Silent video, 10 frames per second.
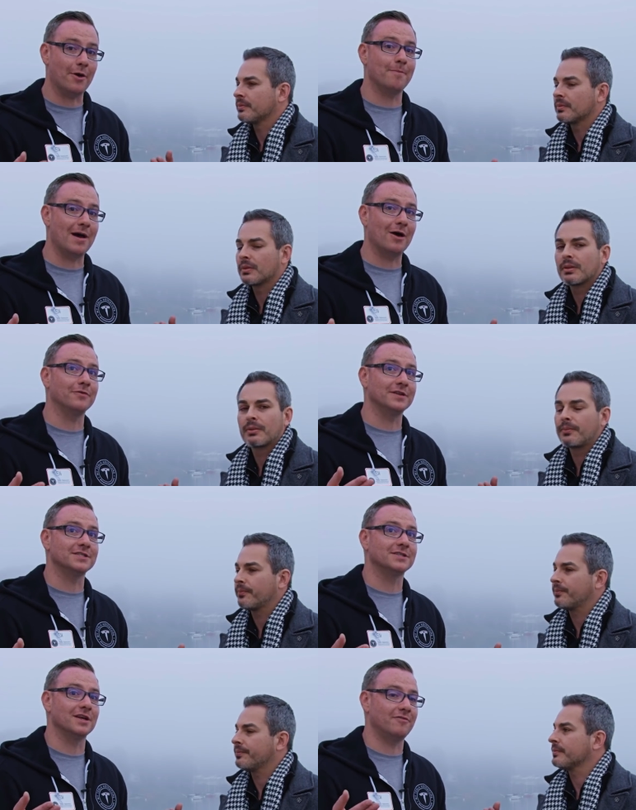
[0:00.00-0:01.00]
Speaker 1: about
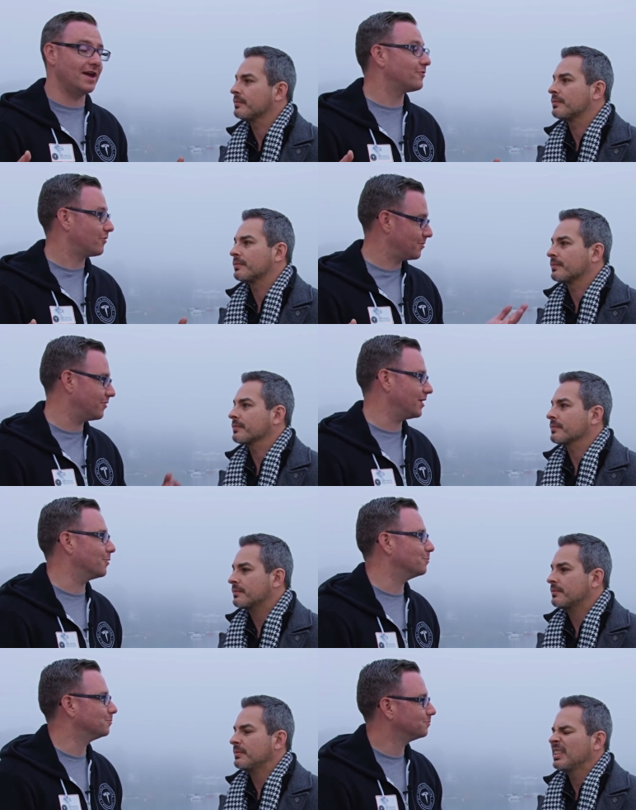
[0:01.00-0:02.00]
this event from your
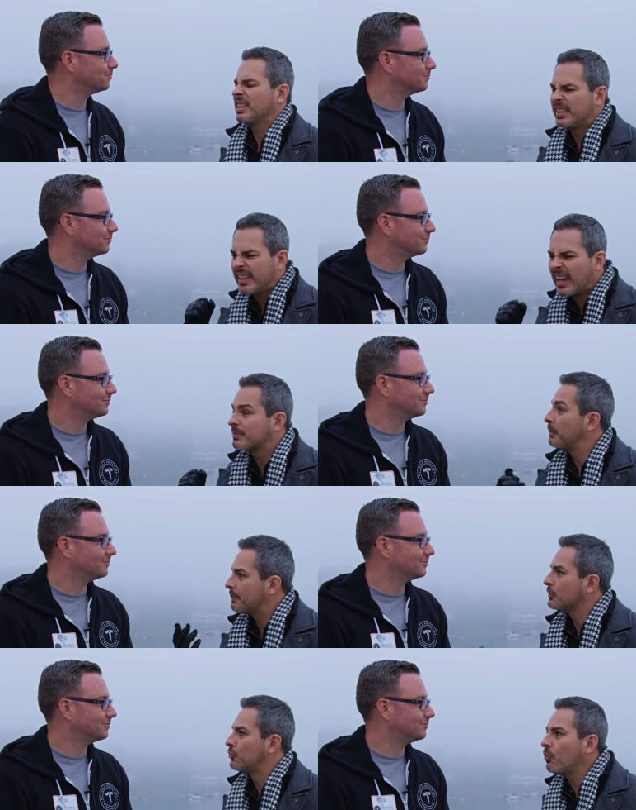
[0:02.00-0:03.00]
video.
Speaker 2: Yes,
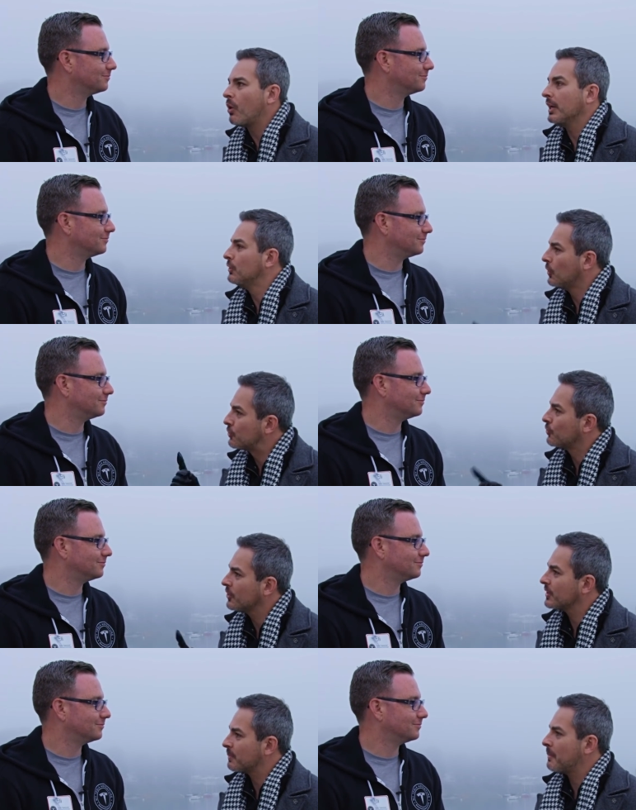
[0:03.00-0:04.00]
people do watch. And it's
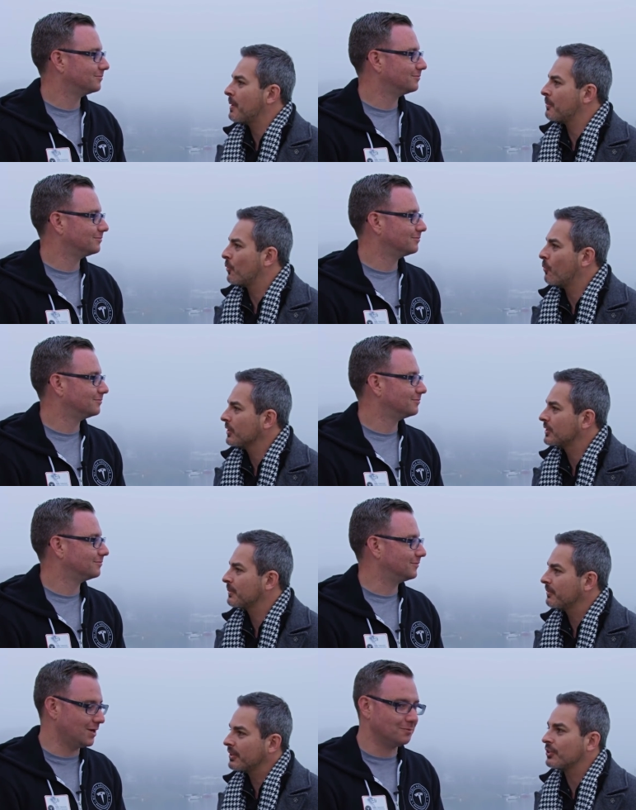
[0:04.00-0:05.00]
not just my mom who watches
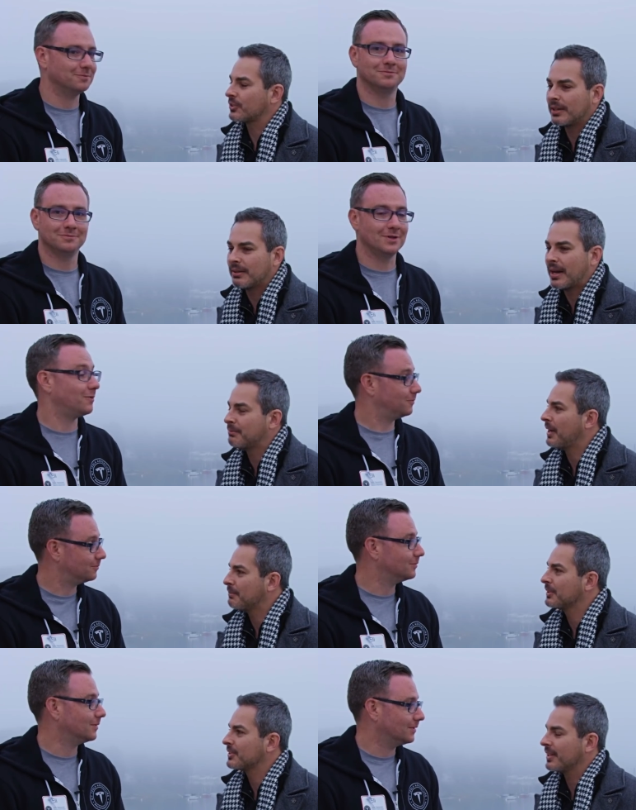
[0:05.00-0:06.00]
my videos. No, I, I'm,
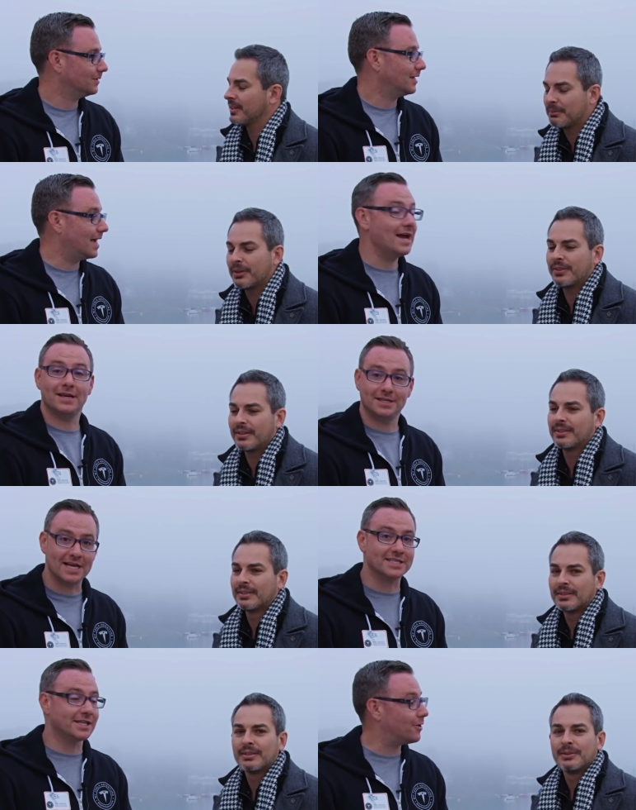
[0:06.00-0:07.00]
I'm excited
Speaker 1: about it. And
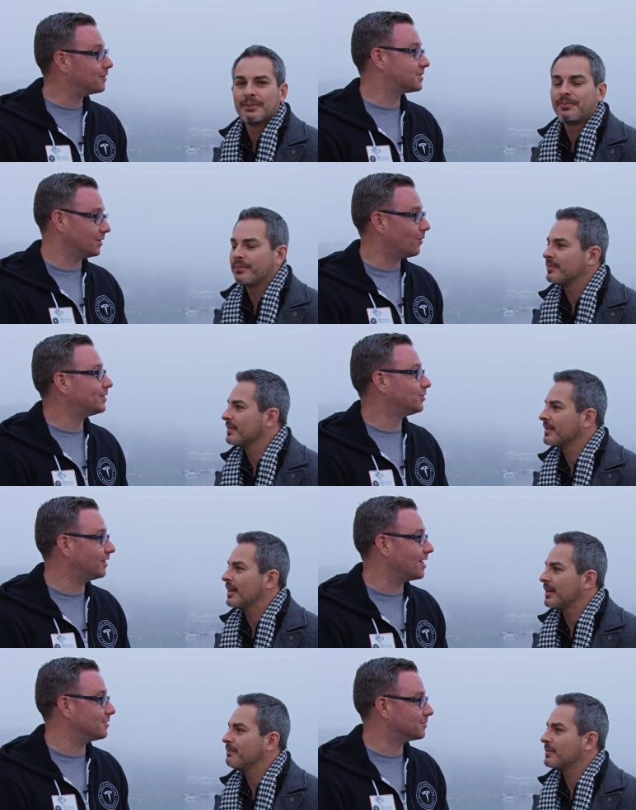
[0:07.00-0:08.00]
Tesla owners still watch your
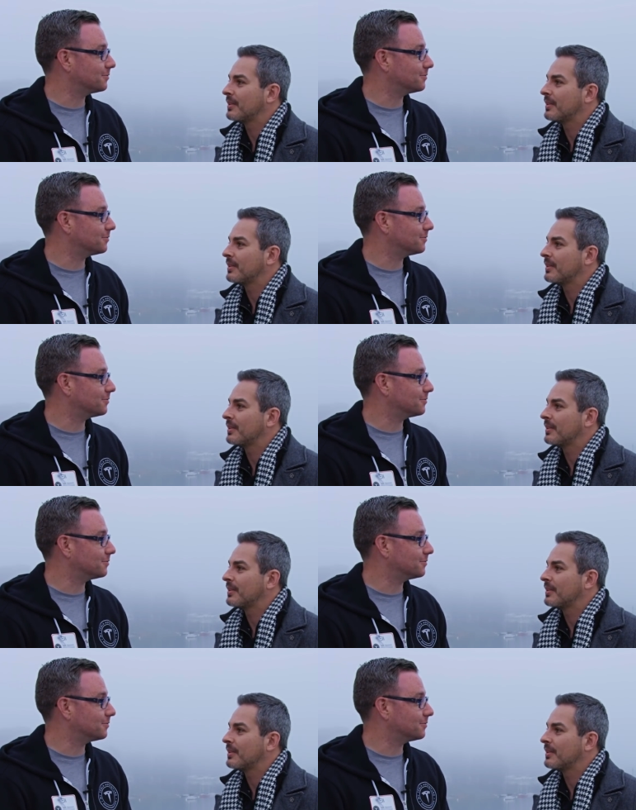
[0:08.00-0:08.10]
videos.